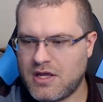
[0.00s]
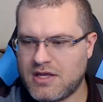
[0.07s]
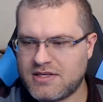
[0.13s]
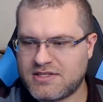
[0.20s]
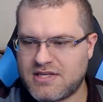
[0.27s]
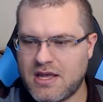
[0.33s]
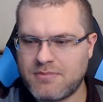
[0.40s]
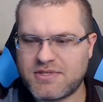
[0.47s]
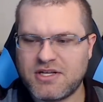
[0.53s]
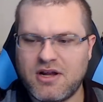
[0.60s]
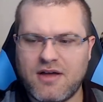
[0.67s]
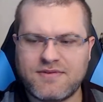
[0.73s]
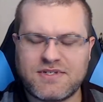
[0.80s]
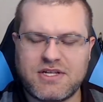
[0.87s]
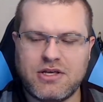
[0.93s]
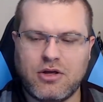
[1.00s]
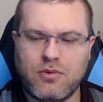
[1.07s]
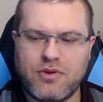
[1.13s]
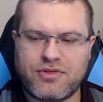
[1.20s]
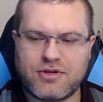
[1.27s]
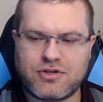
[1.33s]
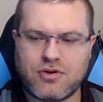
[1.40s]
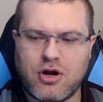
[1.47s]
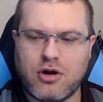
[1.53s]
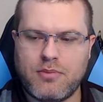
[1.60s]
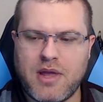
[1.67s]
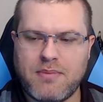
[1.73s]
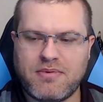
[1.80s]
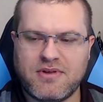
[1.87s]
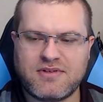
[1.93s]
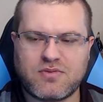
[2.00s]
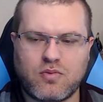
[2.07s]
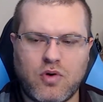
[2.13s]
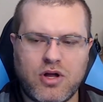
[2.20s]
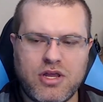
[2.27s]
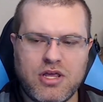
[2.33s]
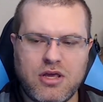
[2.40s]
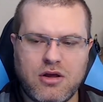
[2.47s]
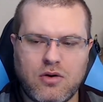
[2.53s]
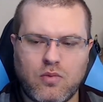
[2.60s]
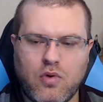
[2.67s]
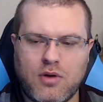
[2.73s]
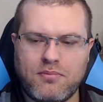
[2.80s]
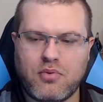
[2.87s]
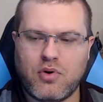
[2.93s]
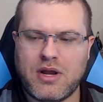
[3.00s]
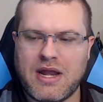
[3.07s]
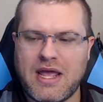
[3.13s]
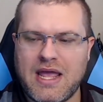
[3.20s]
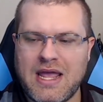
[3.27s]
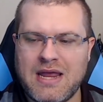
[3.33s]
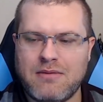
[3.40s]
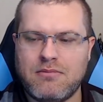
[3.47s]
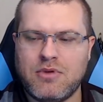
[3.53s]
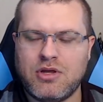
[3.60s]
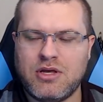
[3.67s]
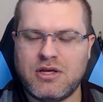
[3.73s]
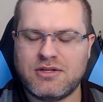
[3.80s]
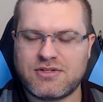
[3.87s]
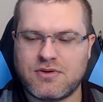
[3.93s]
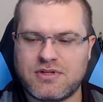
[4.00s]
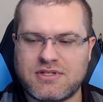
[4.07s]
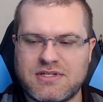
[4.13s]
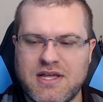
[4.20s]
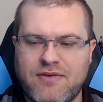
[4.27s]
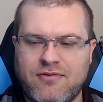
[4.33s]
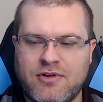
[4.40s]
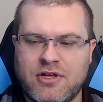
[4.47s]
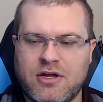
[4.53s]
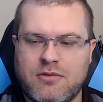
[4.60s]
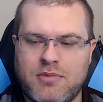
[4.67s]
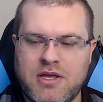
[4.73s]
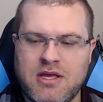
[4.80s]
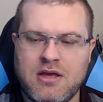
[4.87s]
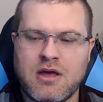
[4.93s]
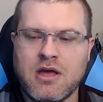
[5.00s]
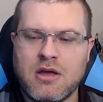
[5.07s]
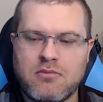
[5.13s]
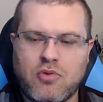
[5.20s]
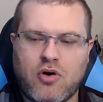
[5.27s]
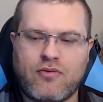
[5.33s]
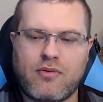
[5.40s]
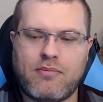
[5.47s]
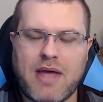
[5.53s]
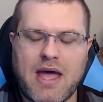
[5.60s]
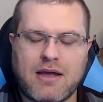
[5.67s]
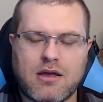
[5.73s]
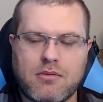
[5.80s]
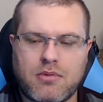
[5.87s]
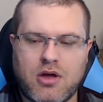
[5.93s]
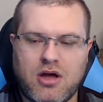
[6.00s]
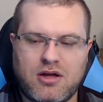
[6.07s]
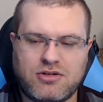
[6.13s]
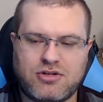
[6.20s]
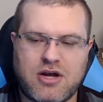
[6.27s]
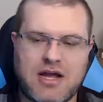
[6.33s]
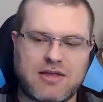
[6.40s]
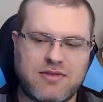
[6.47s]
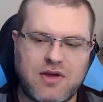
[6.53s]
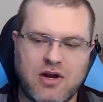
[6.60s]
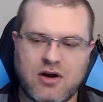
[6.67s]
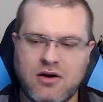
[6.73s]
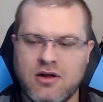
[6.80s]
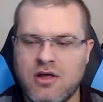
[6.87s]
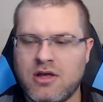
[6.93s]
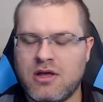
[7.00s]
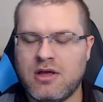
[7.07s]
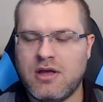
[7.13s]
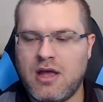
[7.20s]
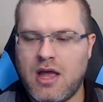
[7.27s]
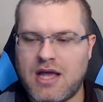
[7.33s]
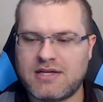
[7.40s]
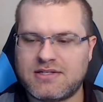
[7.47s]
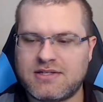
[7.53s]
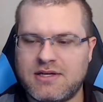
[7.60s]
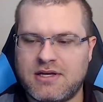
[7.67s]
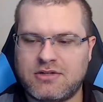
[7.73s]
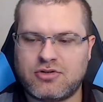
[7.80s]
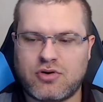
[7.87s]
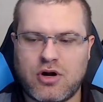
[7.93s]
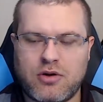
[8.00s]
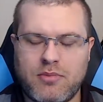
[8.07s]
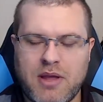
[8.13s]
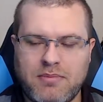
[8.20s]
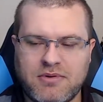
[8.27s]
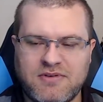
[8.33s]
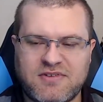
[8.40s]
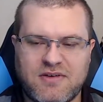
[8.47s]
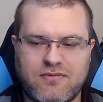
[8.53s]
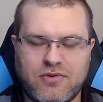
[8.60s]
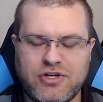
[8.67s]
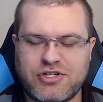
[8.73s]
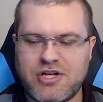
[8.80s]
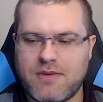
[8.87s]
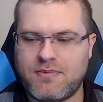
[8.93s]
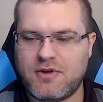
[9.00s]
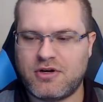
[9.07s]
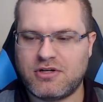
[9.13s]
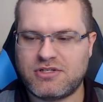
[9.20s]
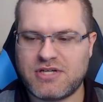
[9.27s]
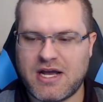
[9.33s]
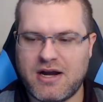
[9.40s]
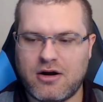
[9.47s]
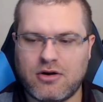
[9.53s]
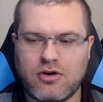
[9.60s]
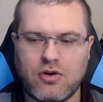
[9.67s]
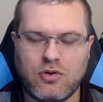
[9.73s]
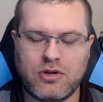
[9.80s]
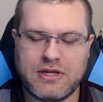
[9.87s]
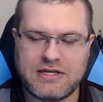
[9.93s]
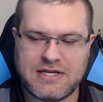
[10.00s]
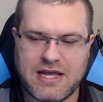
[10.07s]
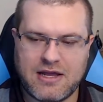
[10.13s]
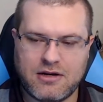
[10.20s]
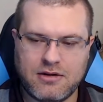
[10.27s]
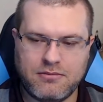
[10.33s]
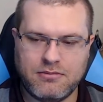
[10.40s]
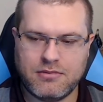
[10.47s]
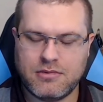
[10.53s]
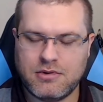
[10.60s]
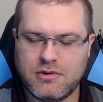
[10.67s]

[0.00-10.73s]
Samsonov's deal with the Toronto Maple Leafs, 1 year, $1.8 million, so it's definitely going to be more of a backup contract there, as the Toronto Maple Leafs have reshaped their entire goalie tandem.